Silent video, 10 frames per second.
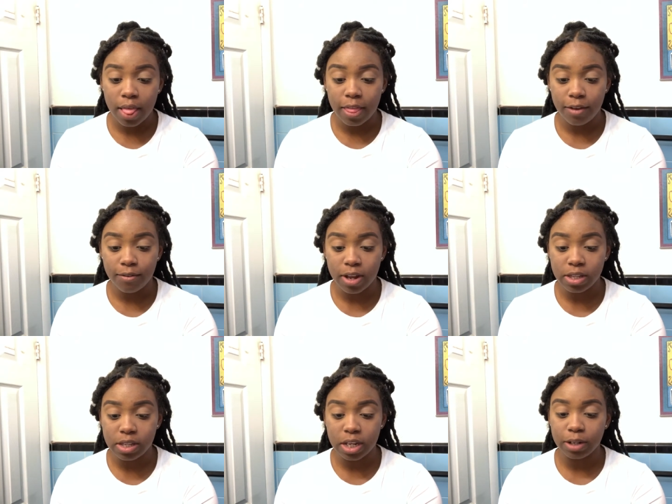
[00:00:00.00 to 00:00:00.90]
the
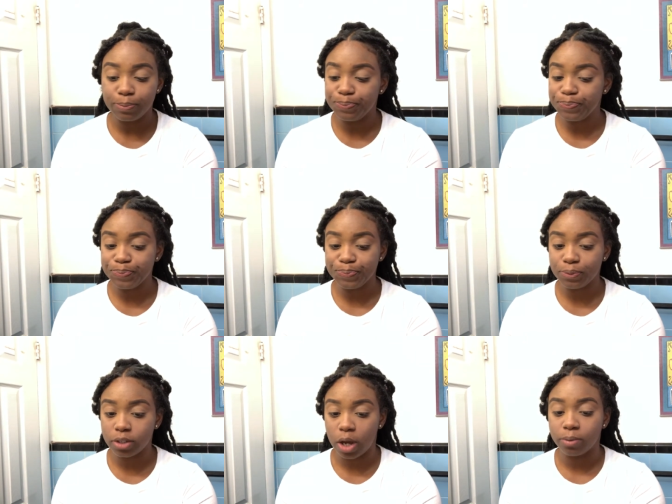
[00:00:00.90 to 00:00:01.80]
rustic.
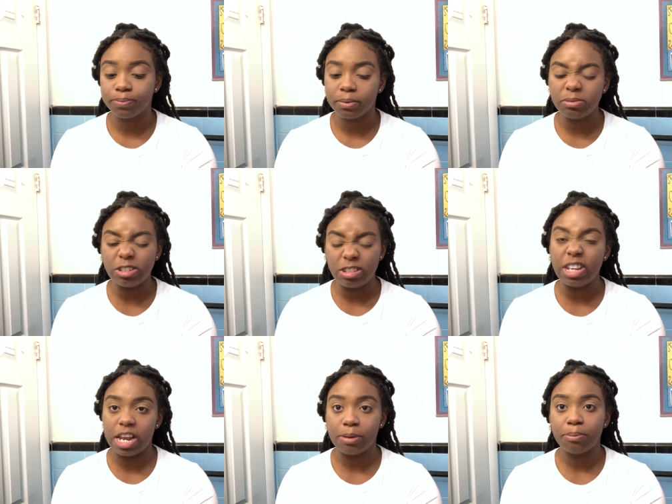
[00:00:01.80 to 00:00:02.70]
No,
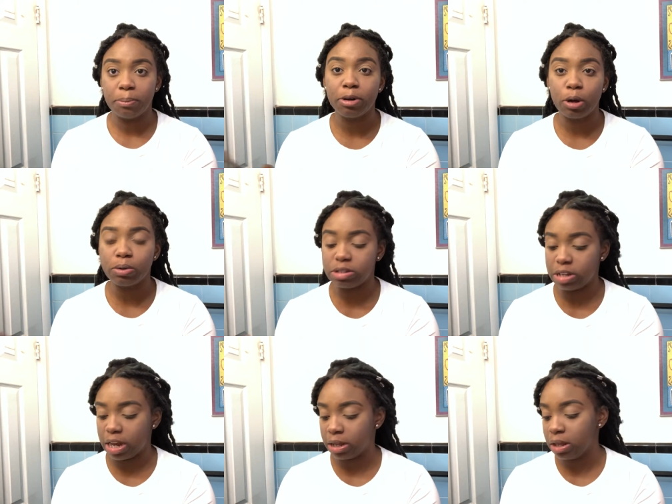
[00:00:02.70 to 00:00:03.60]
Sienna. I'm going to go with
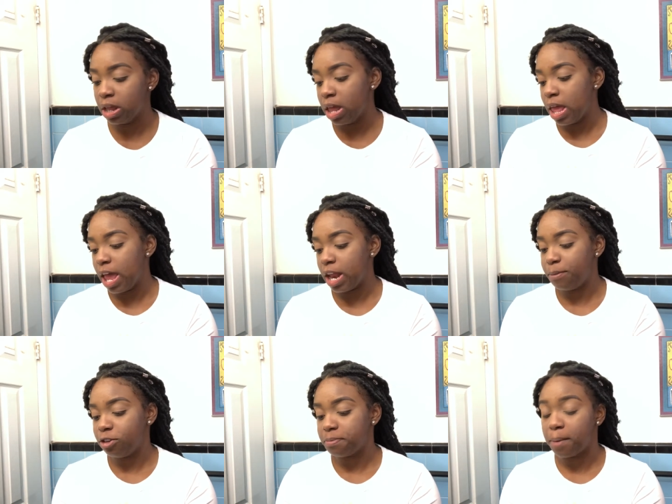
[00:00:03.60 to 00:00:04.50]
Sienna. And I'm
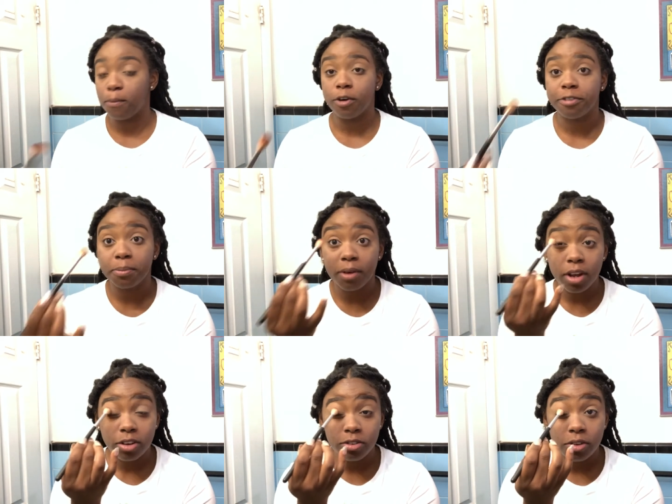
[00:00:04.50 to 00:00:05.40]
using my Morphe
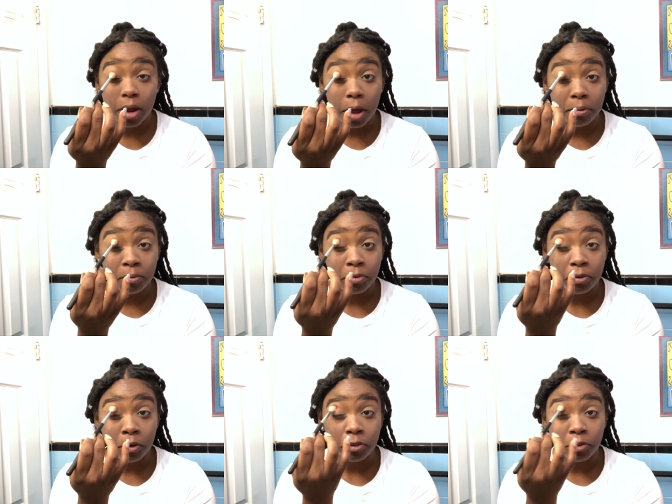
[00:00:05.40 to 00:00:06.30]
brush, M
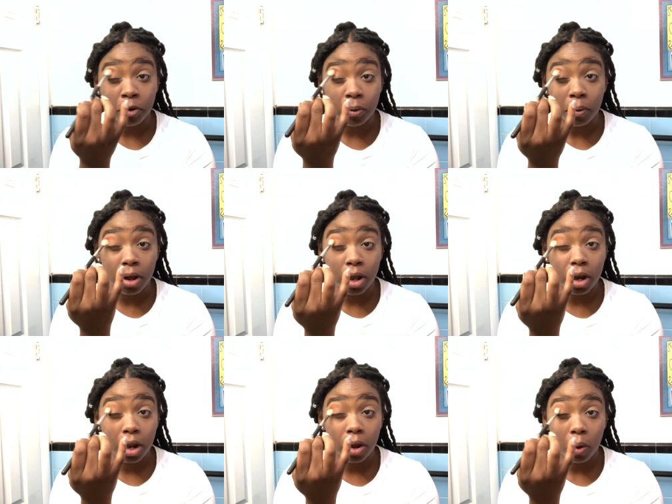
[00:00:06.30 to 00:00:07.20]
four forty-one.
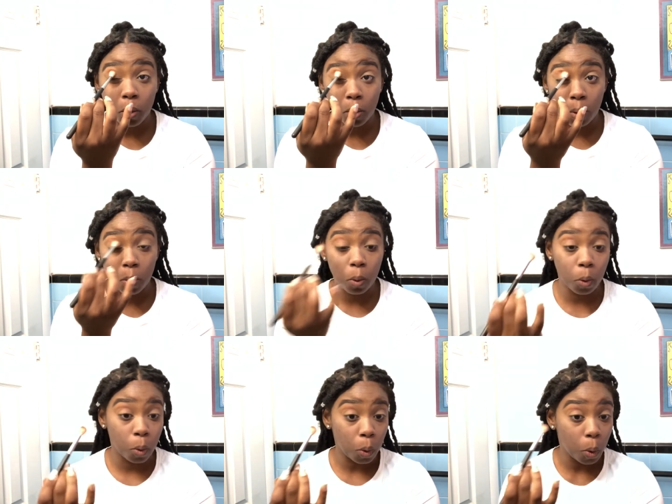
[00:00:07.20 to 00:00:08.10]

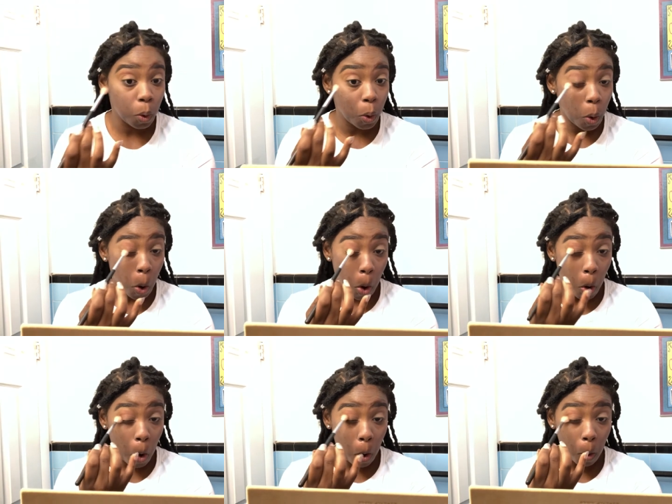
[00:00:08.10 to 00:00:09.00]
Ooh.
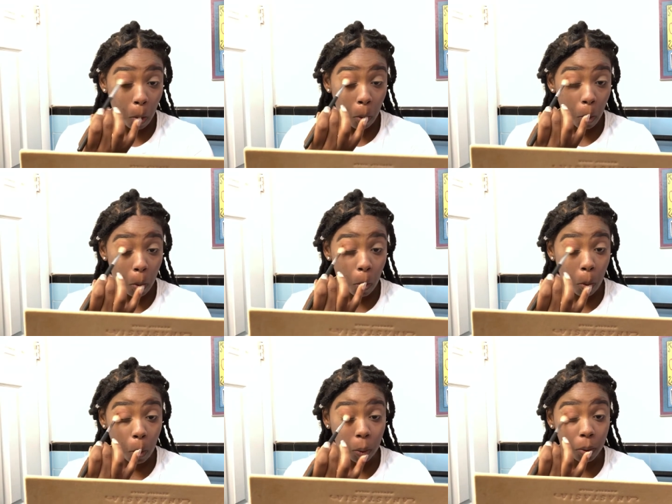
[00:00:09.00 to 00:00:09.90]

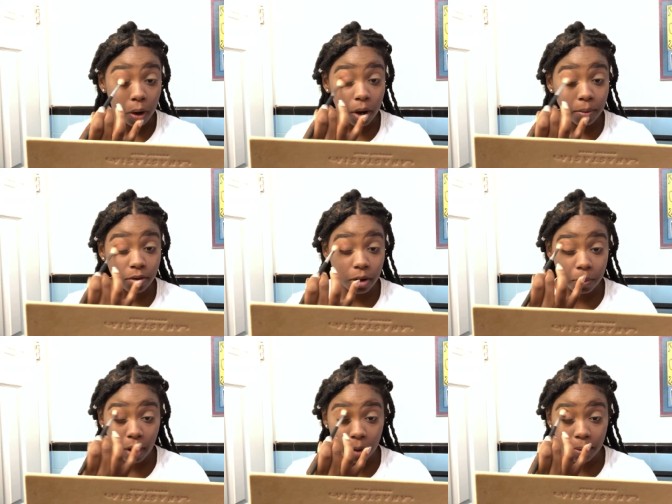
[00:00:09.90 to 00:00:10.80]
Ooh. And I'm just going
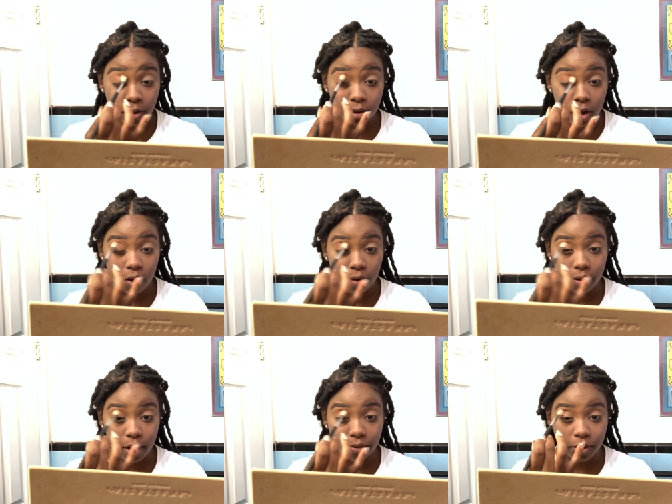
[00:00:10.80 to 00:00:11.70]
to kind of put this all over
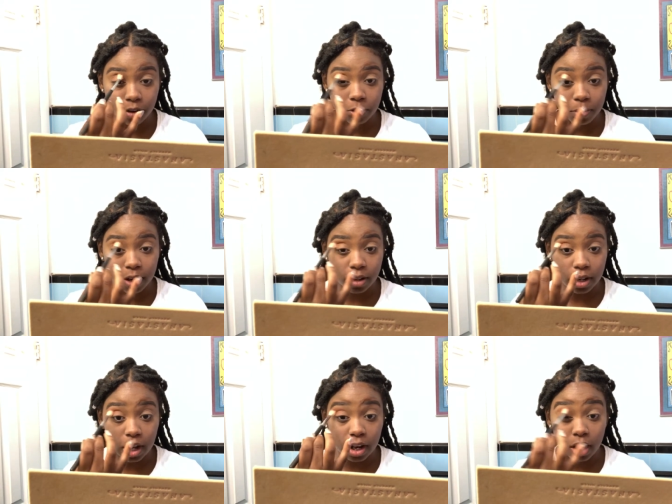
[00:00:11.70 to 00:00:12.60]
at first because,
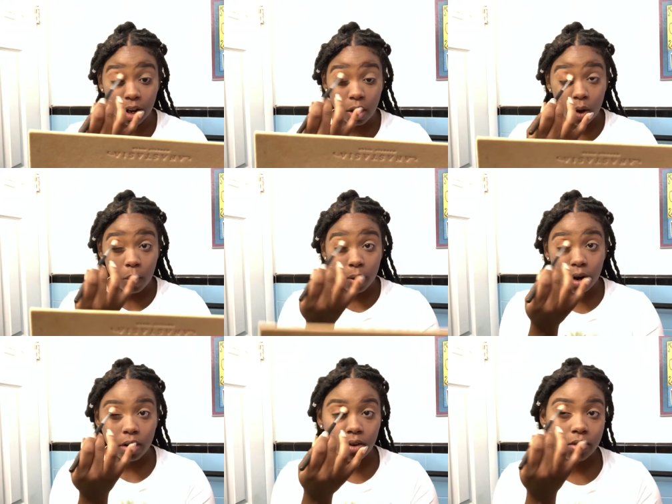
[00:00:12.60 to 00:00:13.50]
again, we
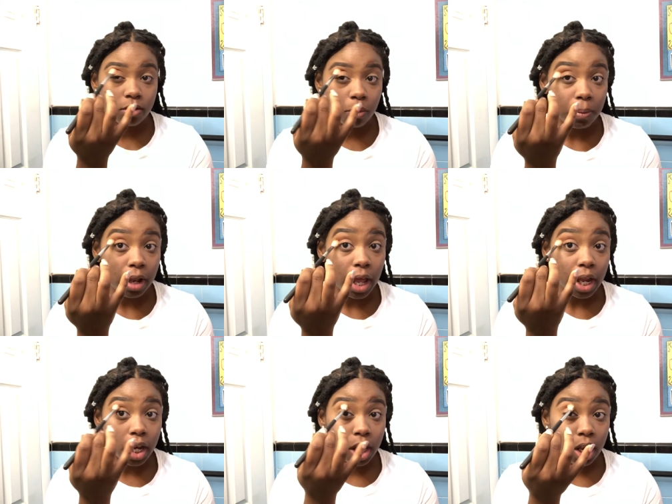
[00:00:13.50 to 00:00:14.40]
are going to
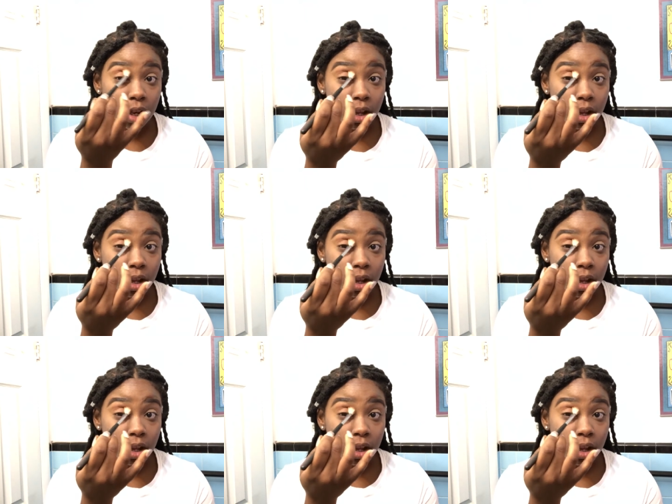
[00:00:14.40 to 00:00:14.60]
blend.